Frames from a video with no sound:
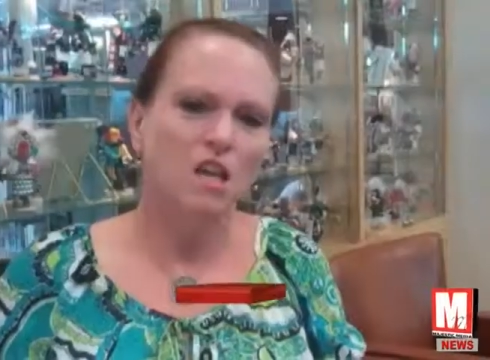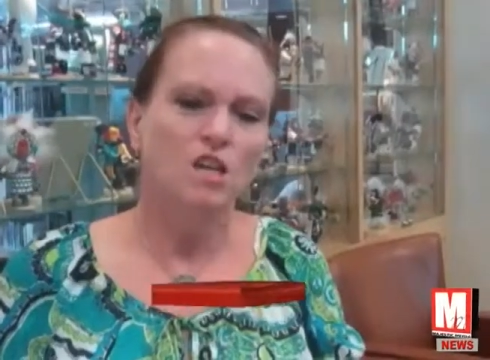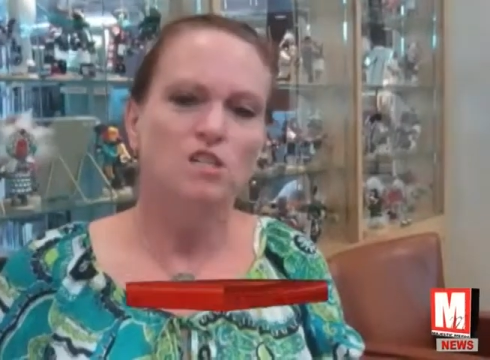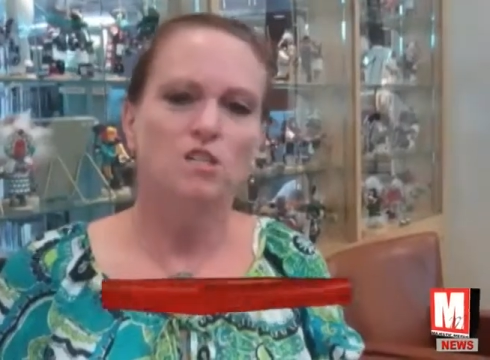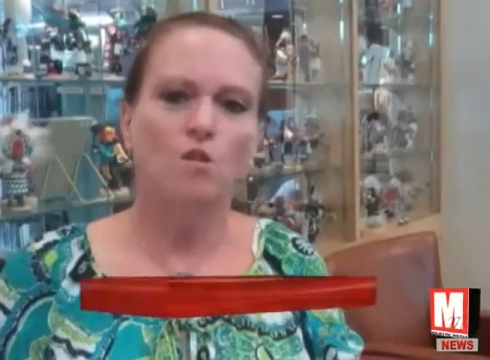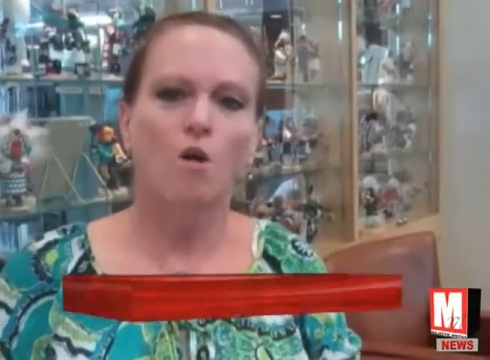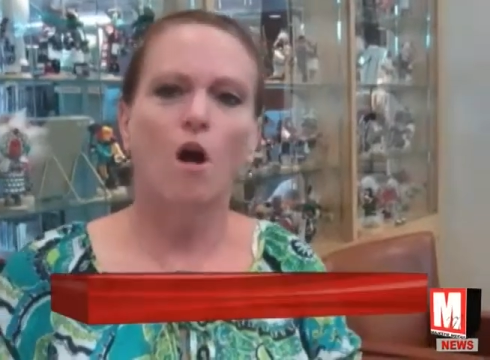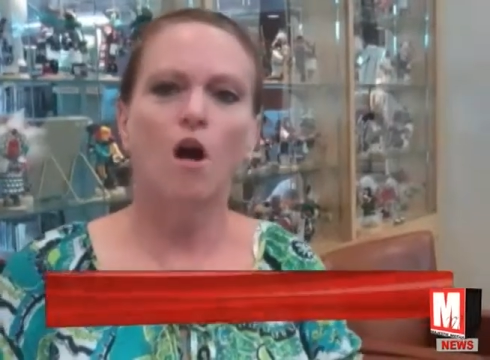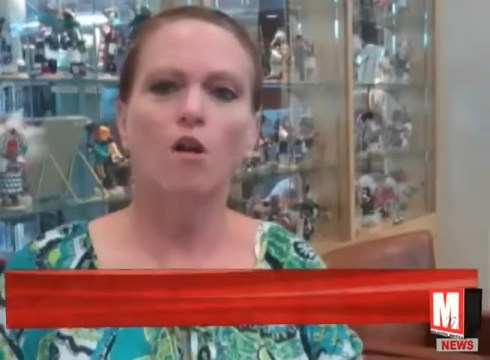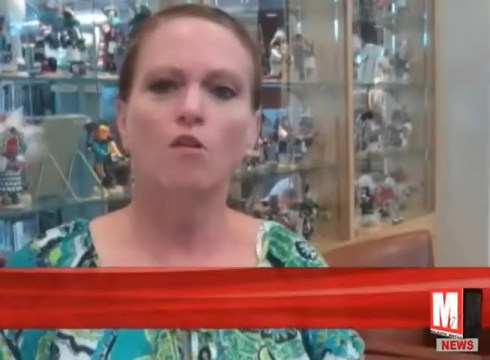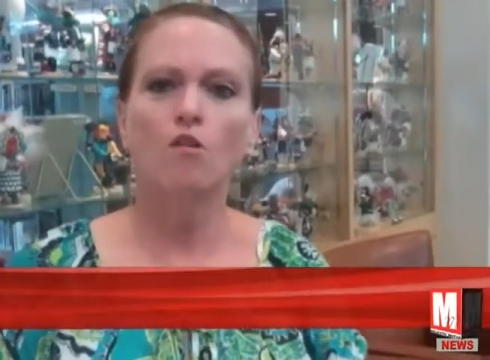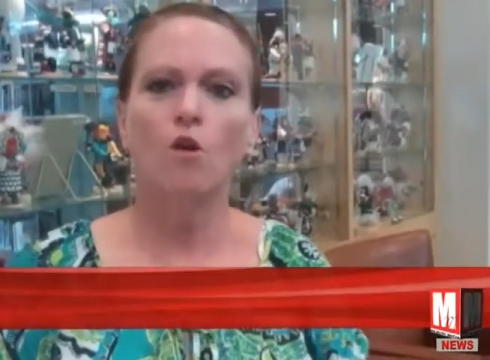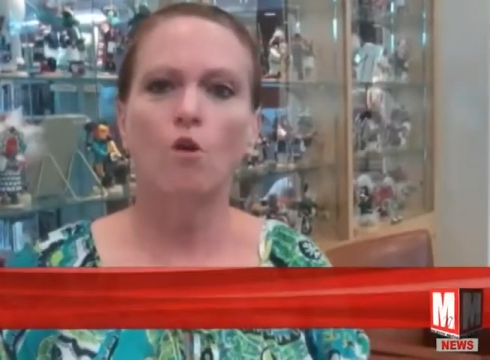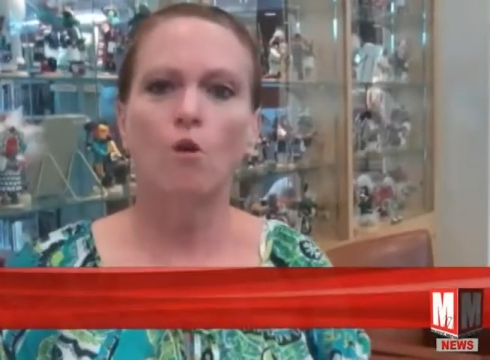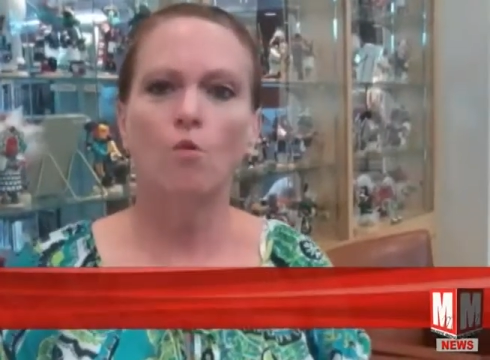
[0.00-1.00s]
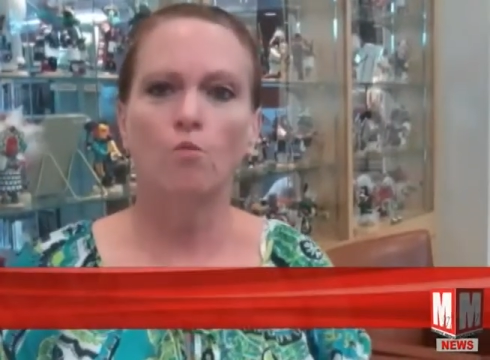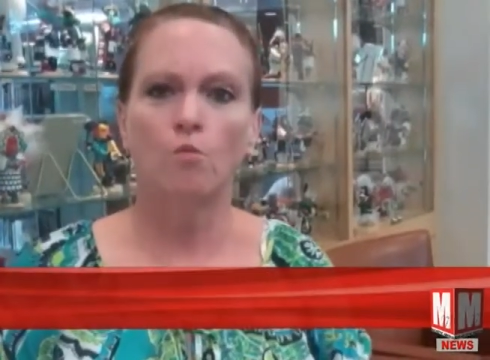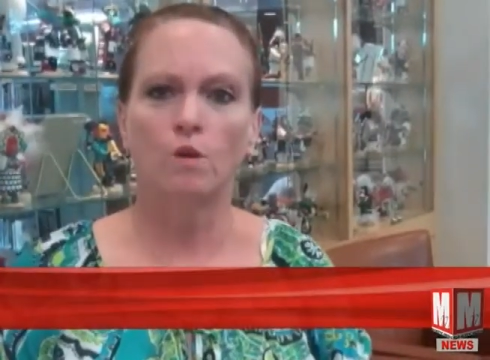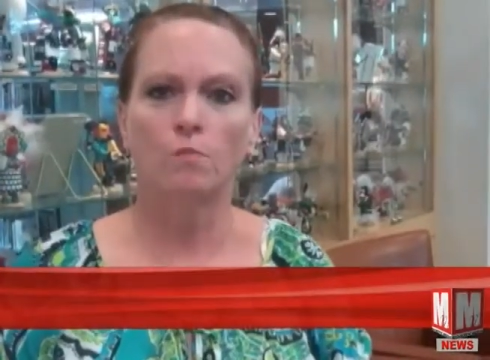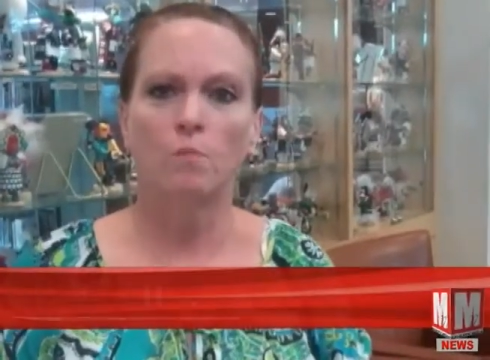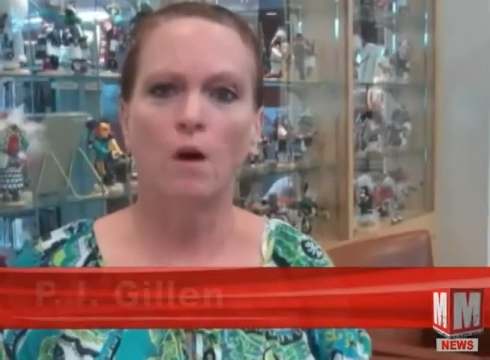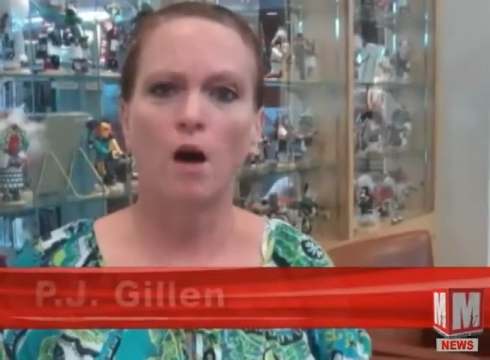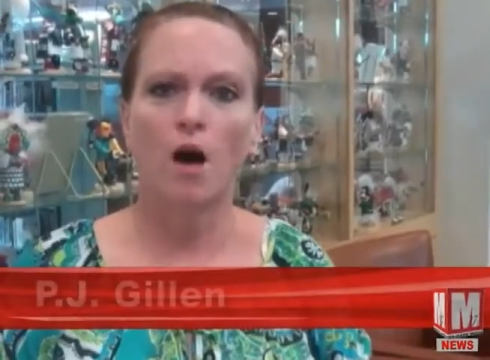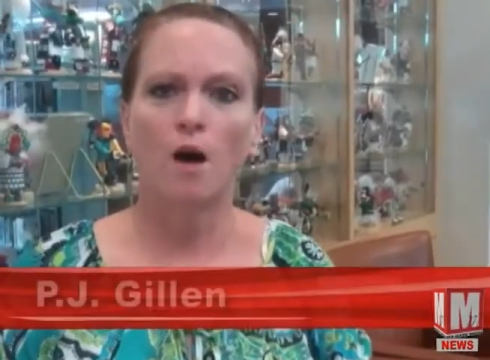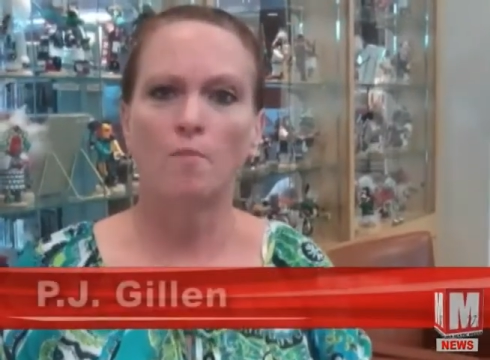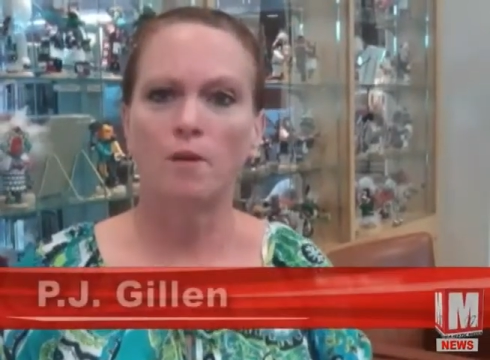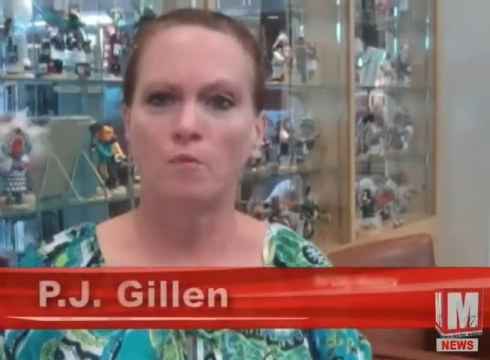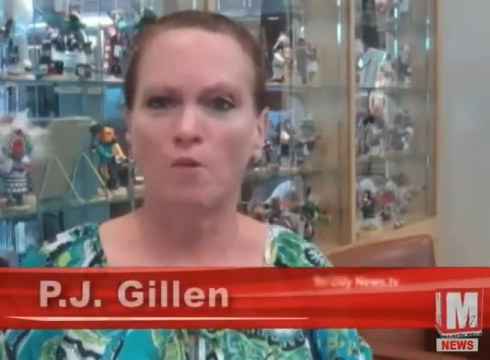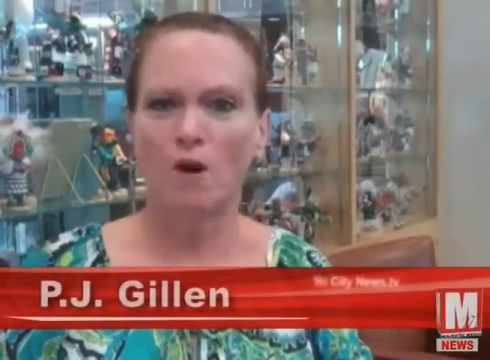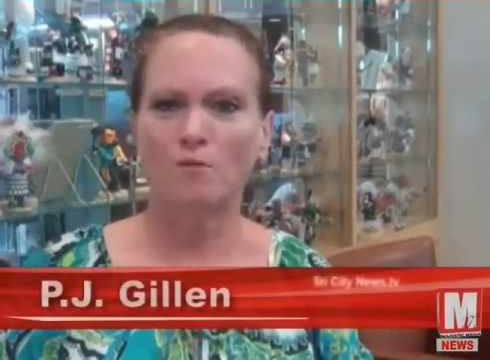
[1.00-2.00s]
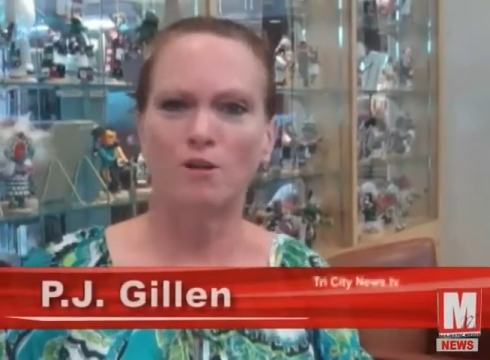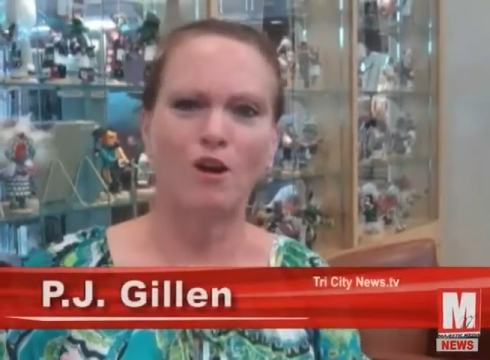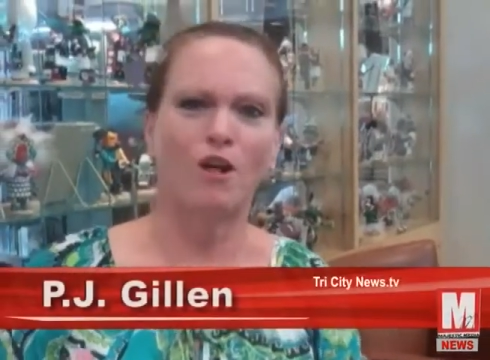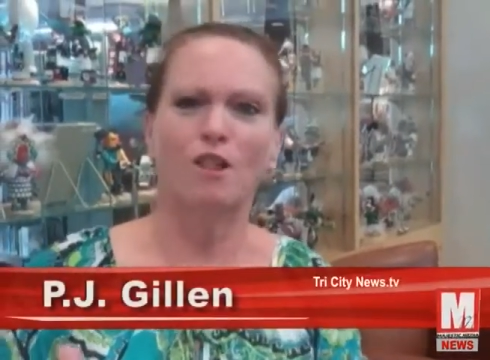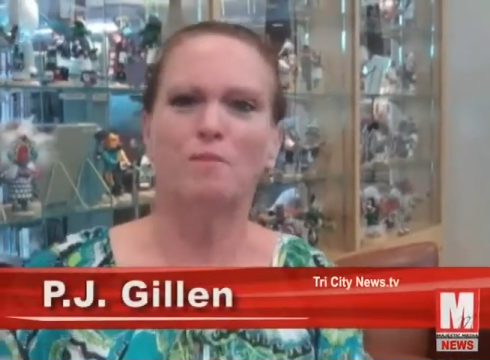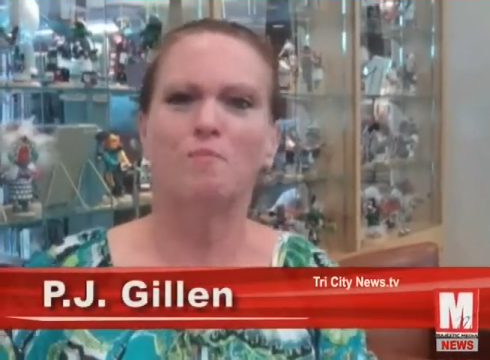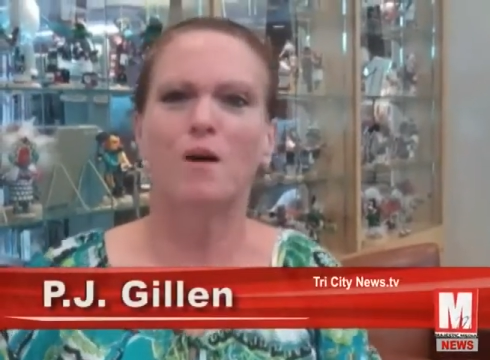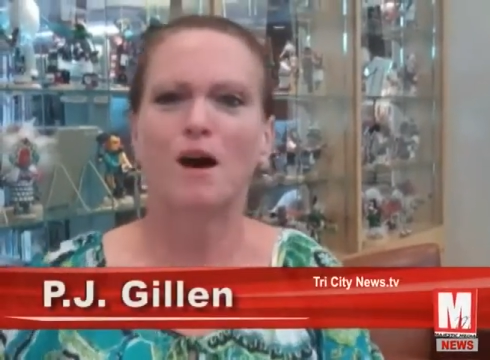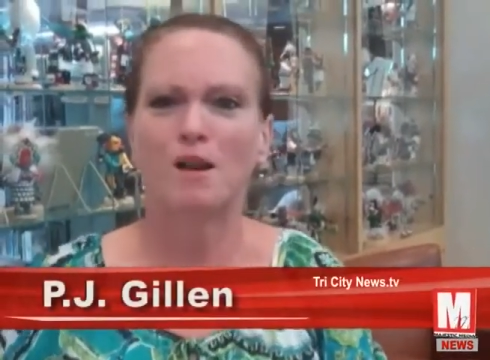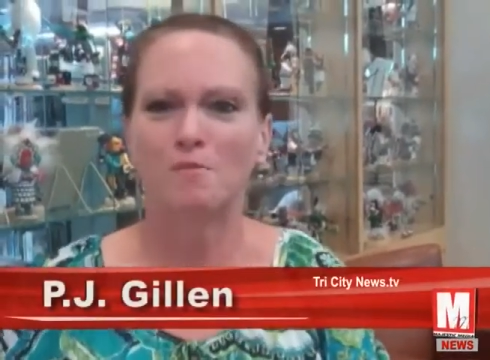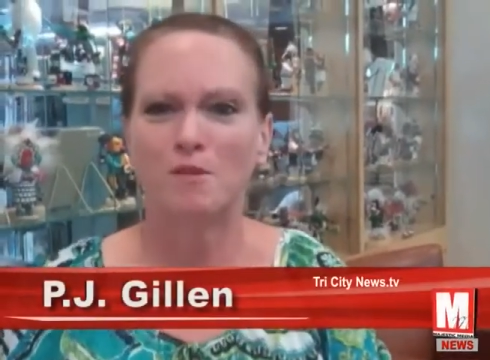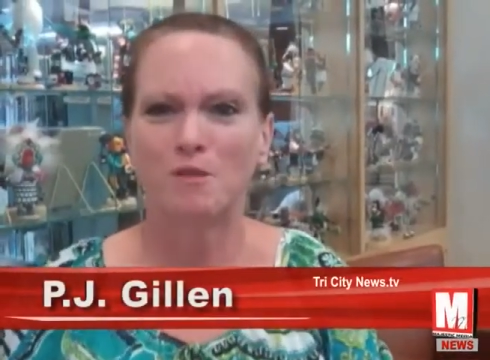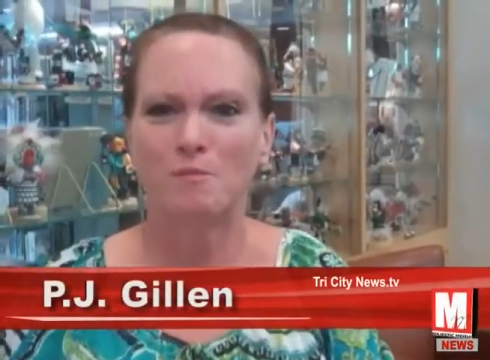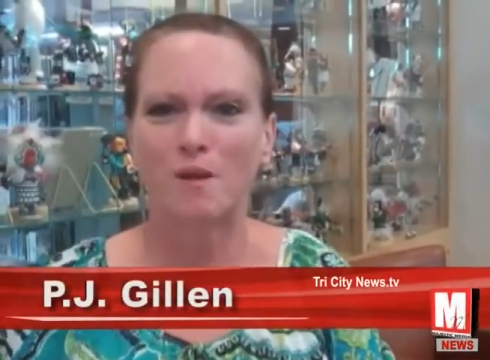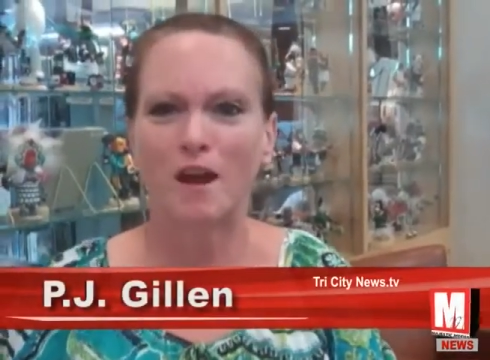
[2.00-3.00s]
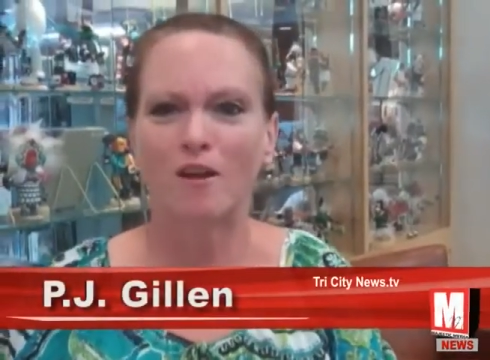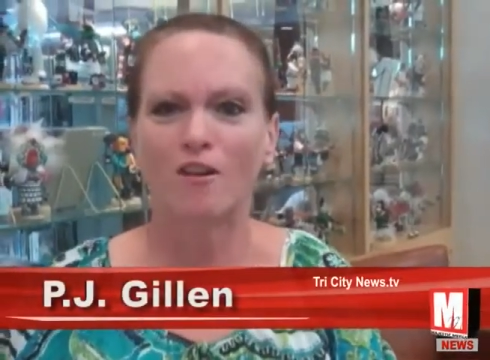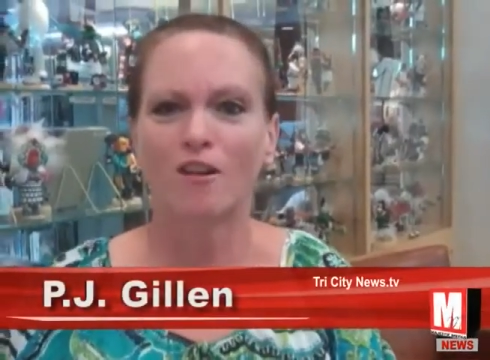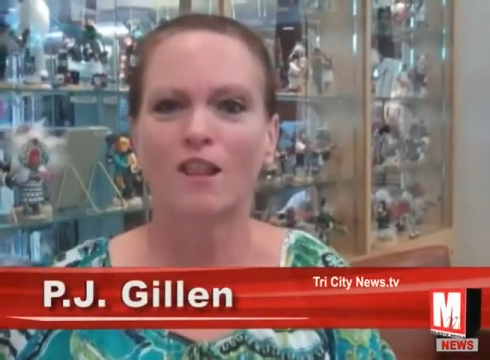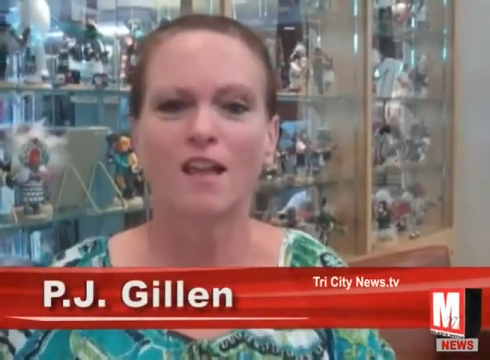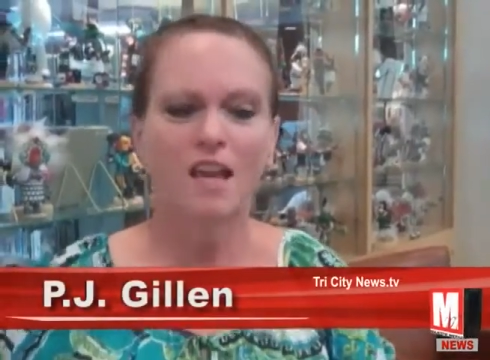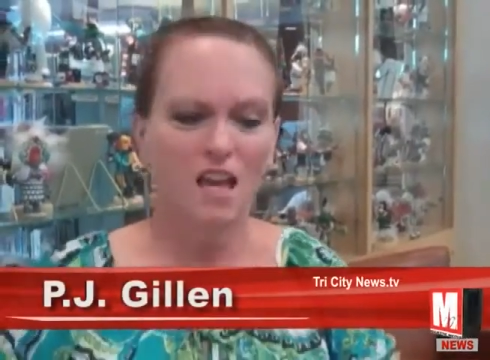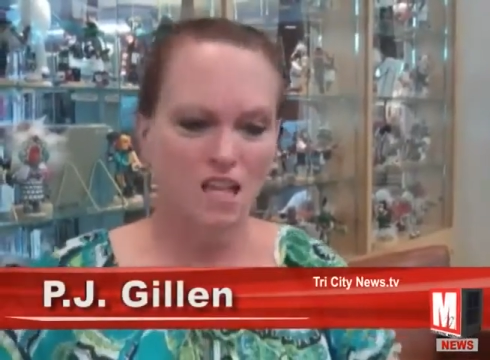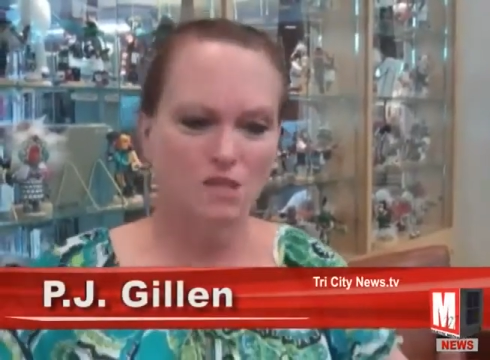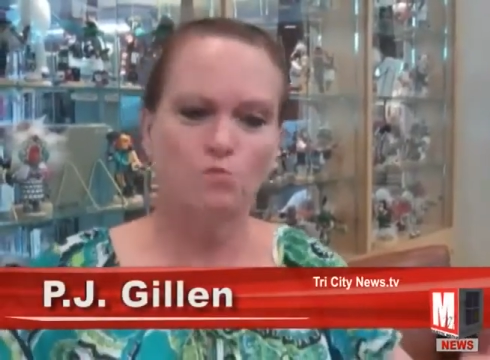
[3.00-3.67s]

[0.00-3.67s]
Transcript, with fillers: So our goal with Bob, and why we call it bottom of the barrel,